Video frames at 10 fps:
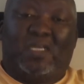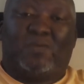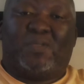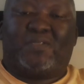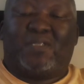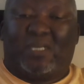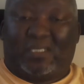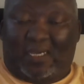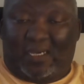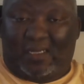It was
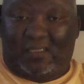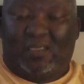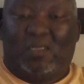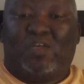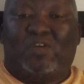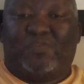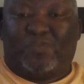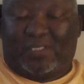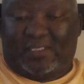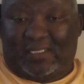Natal,
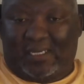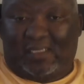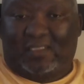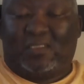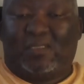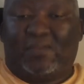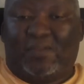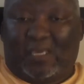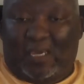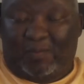Free State,
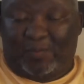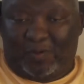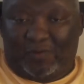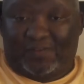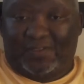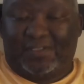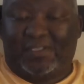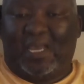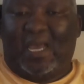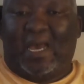the Cape
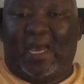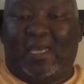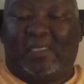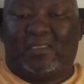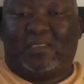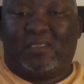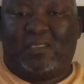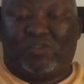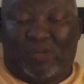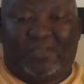Province, and
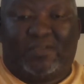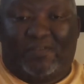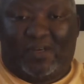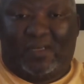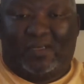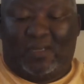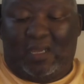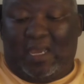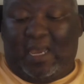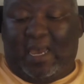Transvaal.
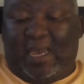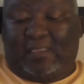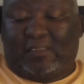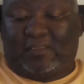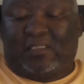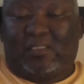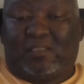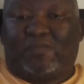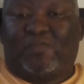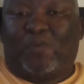And
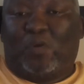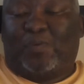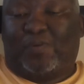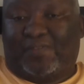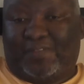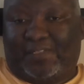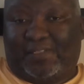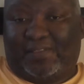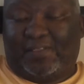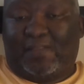these four
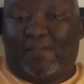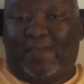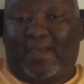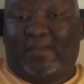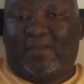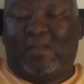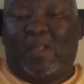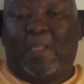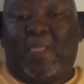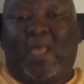provinces then
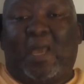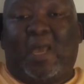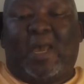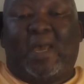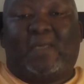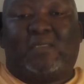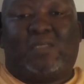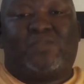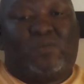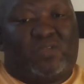had
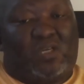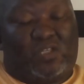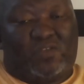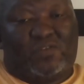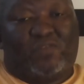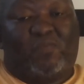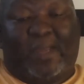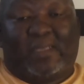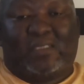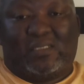associations of
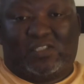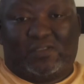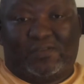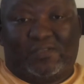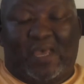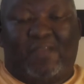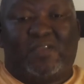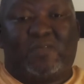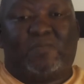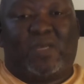black teachers, and
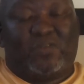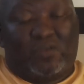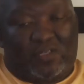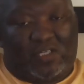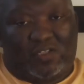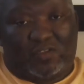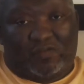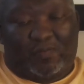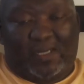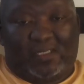these associations
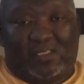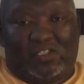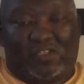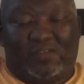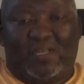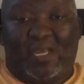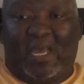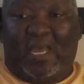of black teachers